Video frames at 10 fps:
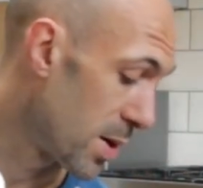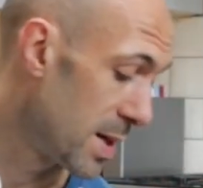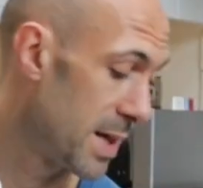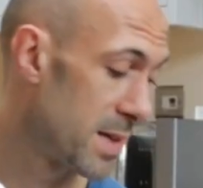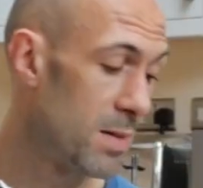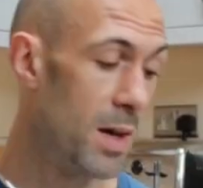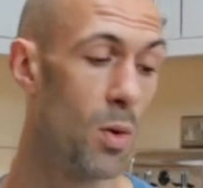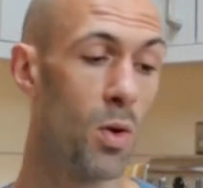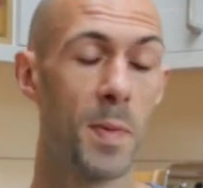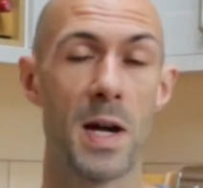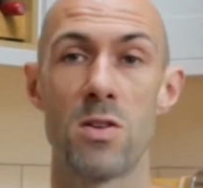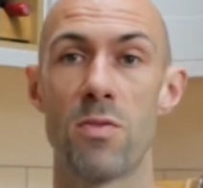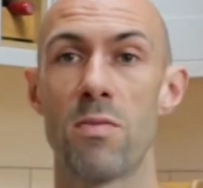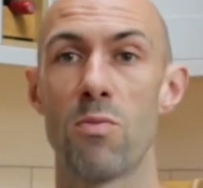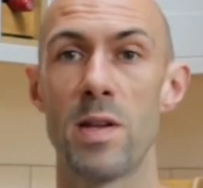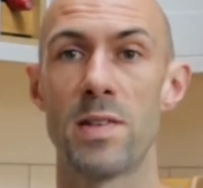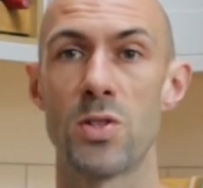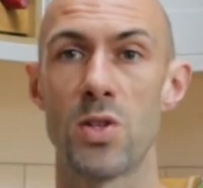really is an old pair of racing